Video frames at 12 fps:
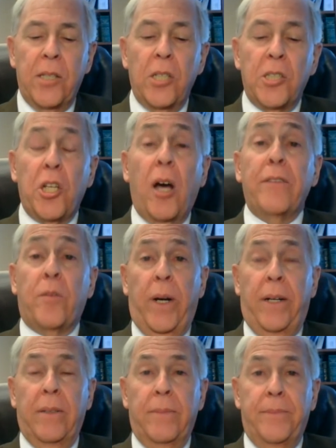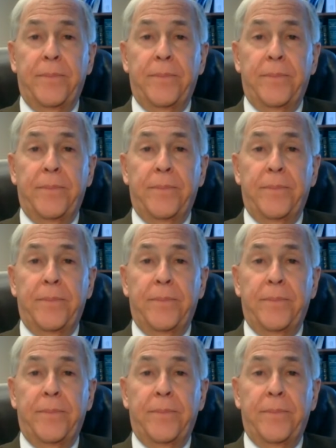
software.